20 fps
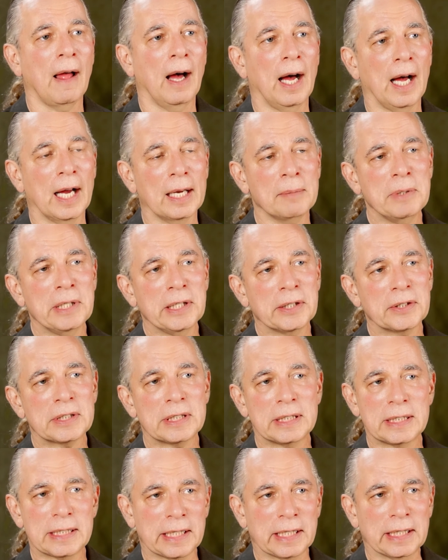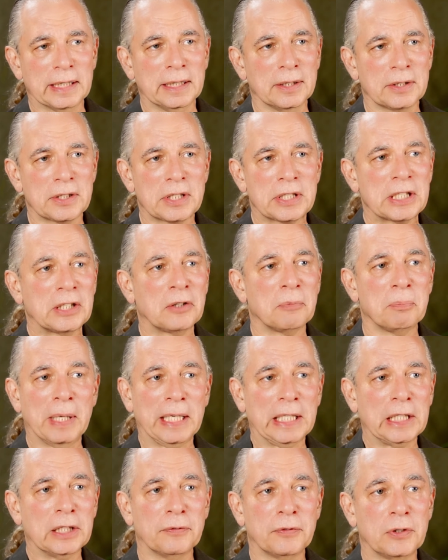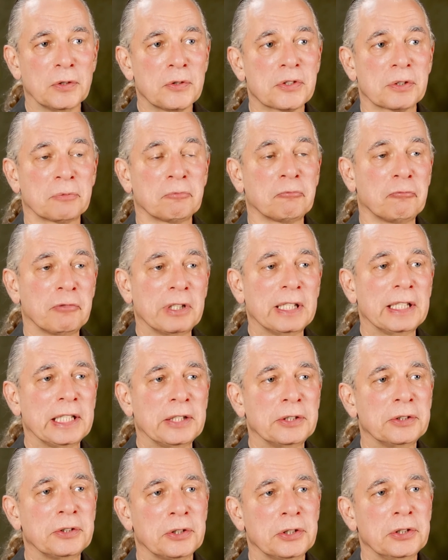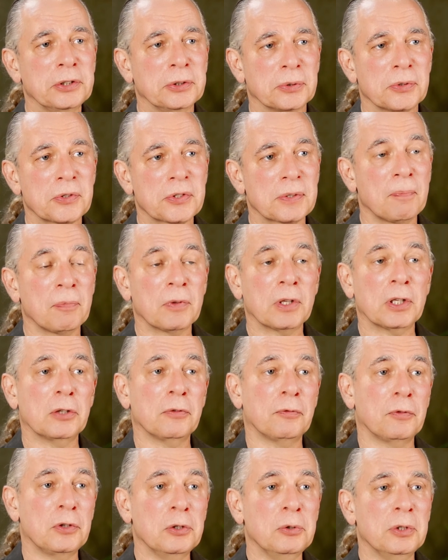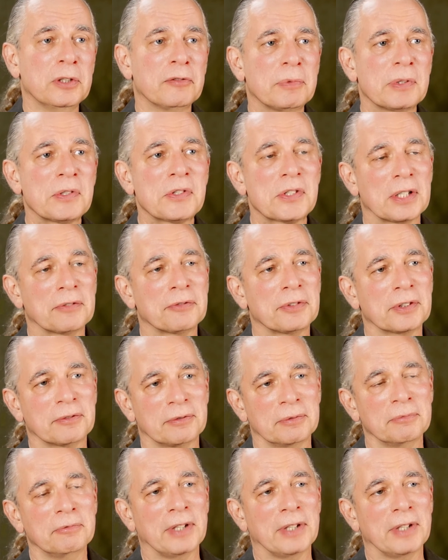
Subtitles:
I'm here today to tell many of you some really good news if you have been suffering from